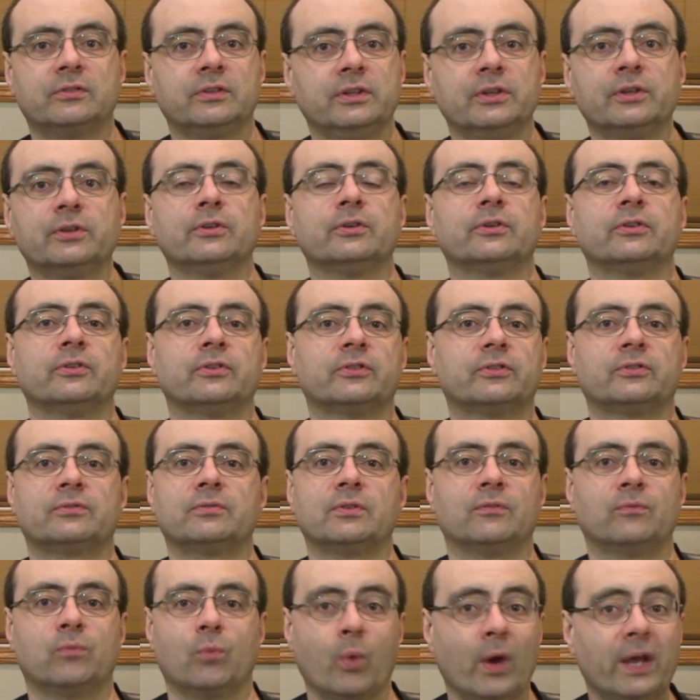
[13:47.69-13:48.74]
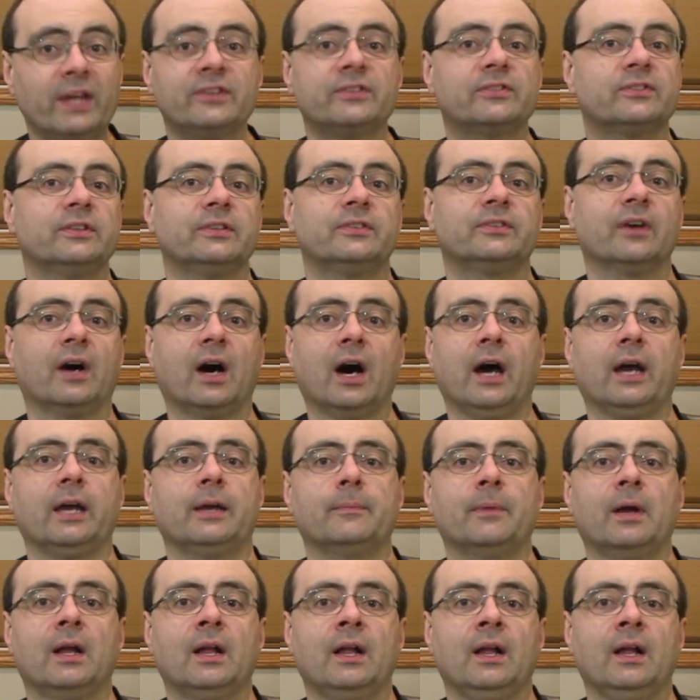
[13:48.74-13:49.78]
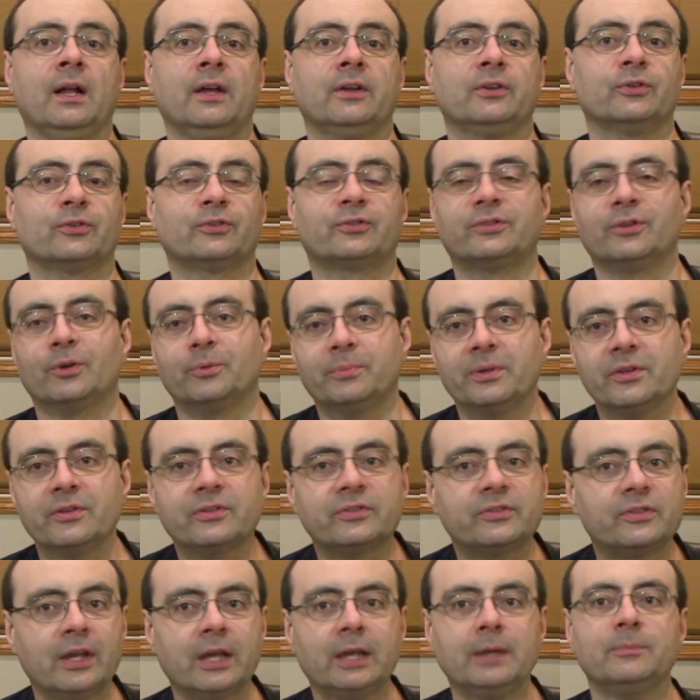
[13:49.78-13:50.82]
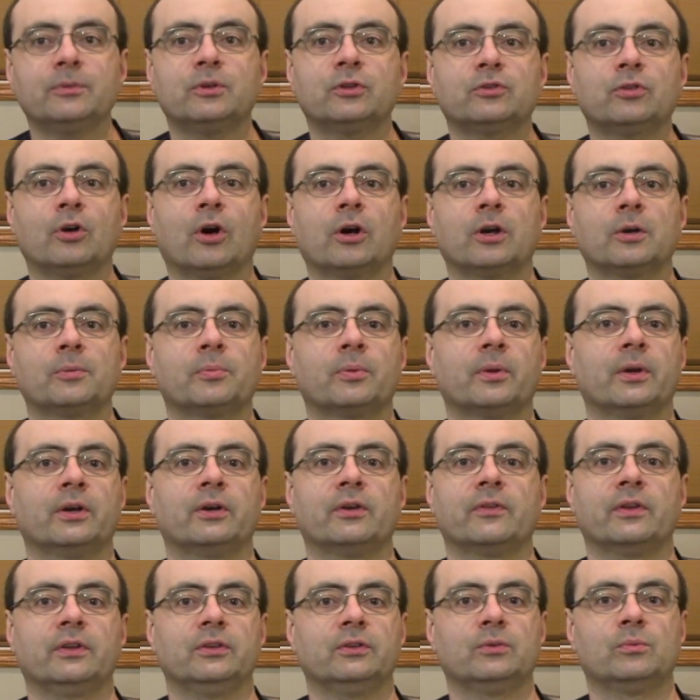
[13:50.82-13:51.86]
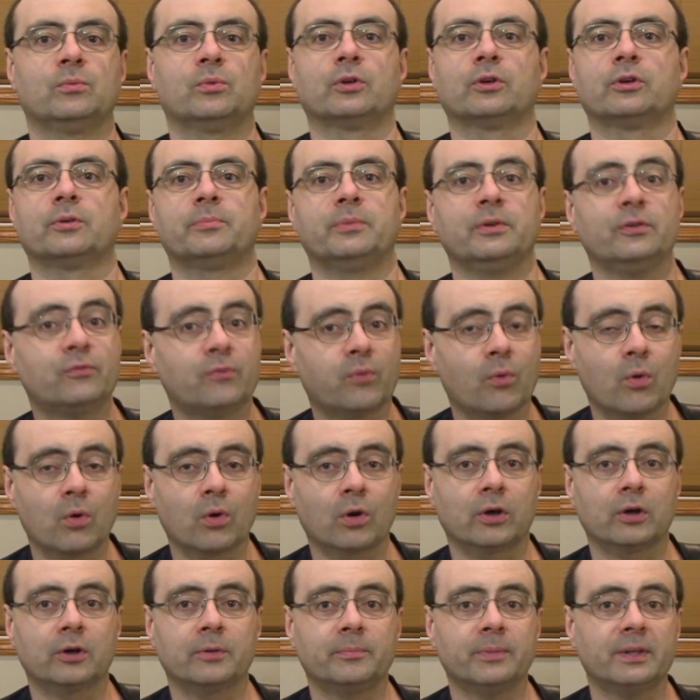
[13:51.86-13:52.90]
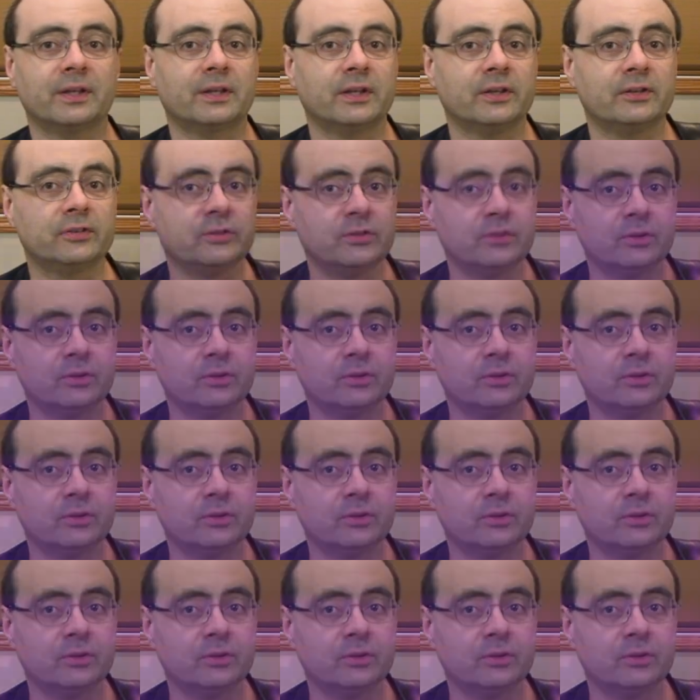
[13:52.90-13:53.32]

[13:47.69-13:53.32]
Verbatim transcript: years of wasted time. You'll still be the same guitar player that you were before because